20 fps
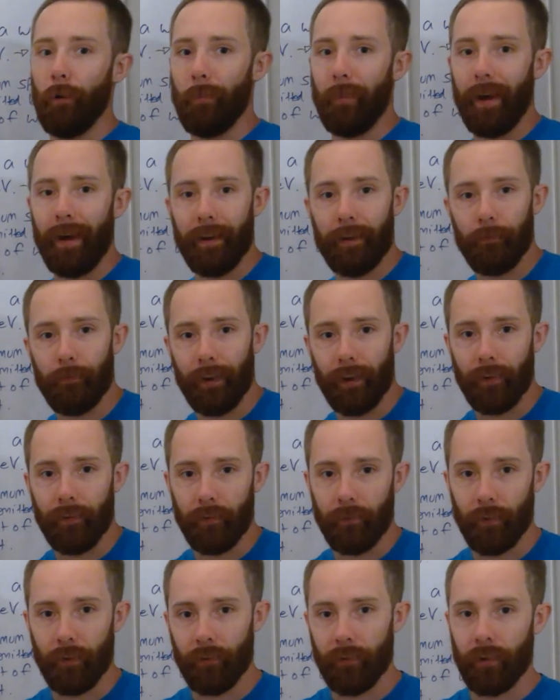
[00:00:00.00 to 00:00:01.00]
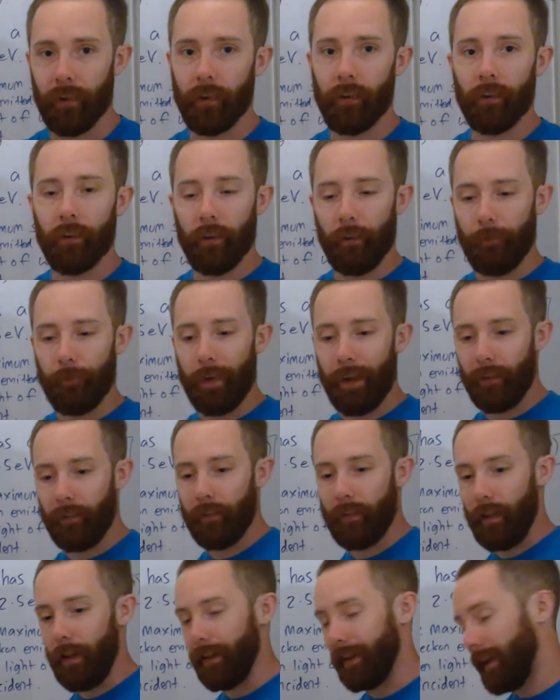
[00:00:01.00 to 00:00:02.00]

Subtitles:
about any relativistic effects there.